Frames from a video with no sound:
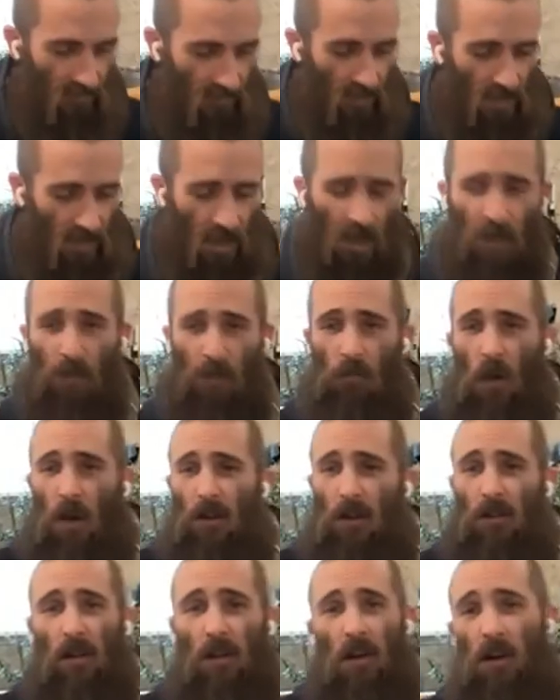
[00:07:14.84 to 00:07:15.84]
and I can
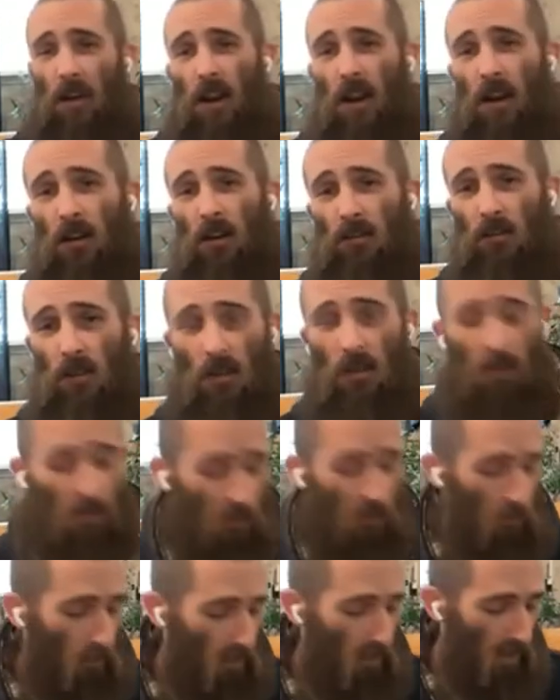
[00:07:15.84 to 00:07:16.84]
monologue however long
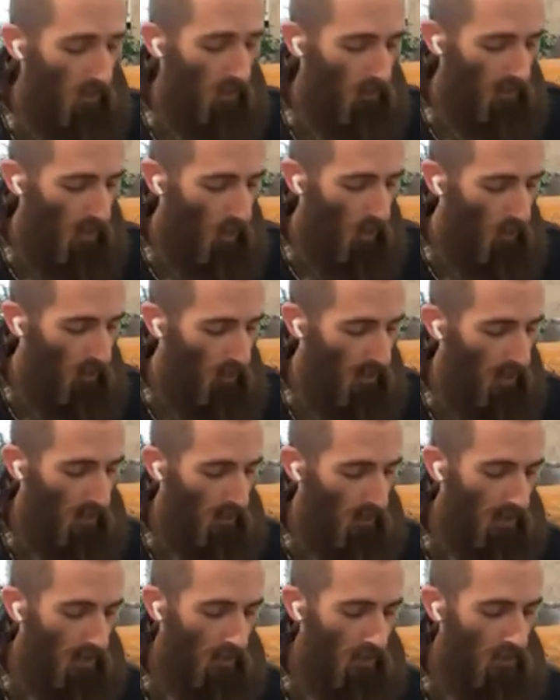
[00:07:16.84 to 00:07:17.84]
you want. I want to open
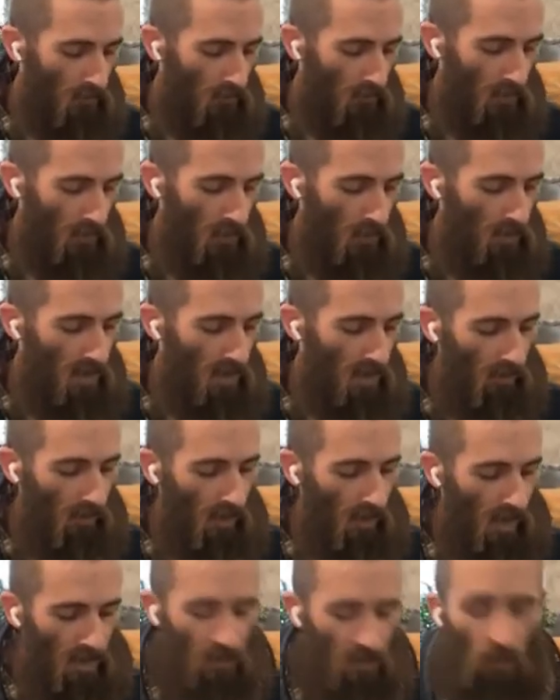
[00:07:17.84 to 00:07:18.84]
up periods for you to be able
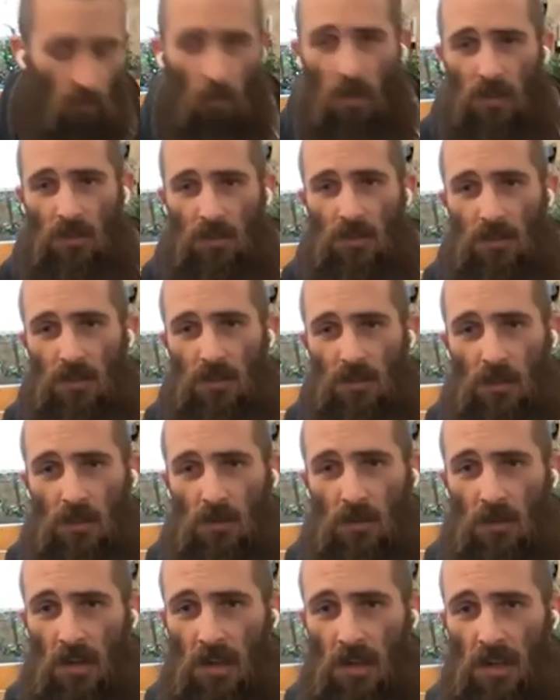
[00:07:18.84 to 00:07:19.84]
to ask questions
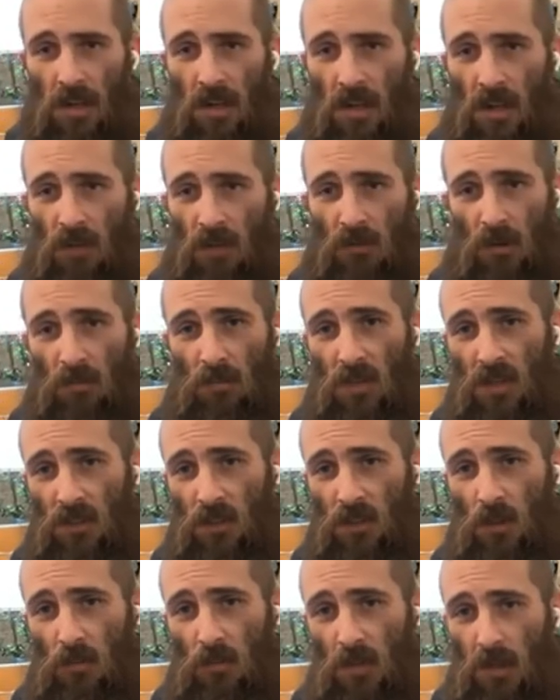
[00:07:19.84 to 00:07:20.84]
too. If I miss
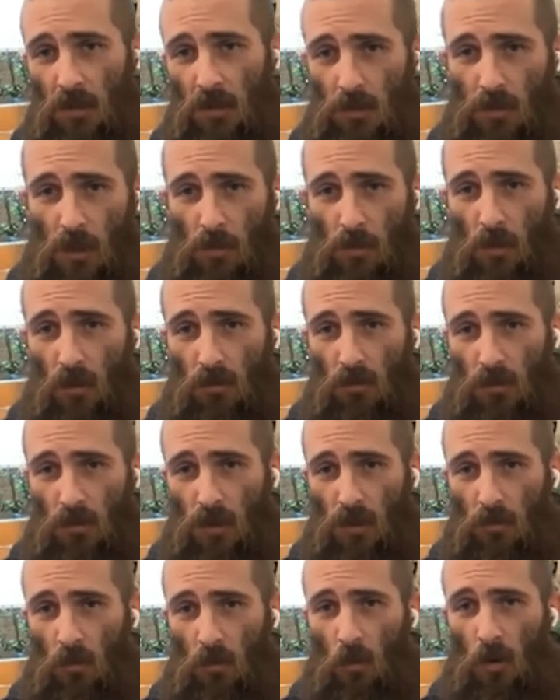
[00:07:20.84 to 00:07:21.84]
something or jump over
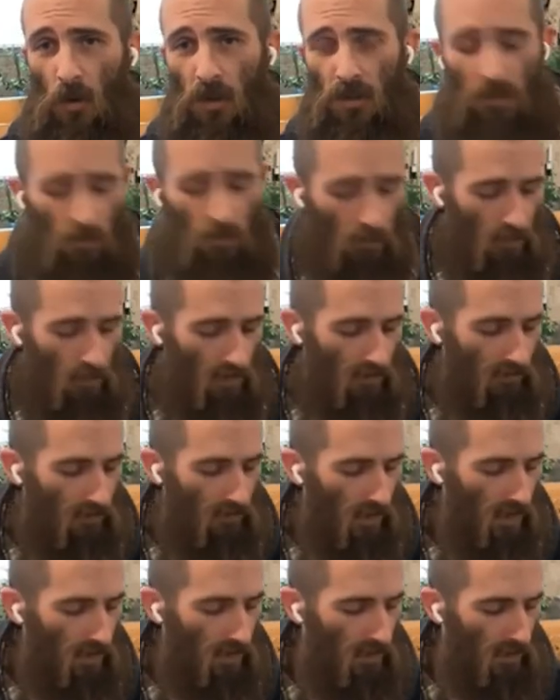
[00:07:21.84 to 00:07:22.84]
something quick you want to
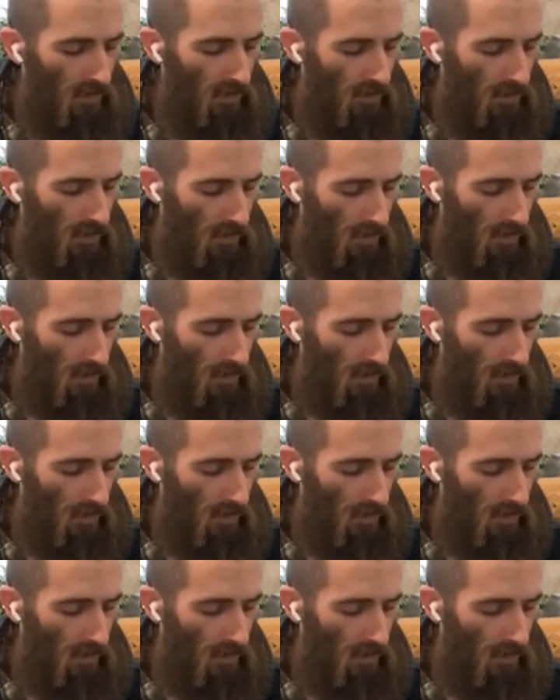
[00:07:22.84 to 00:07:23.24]
inflect on.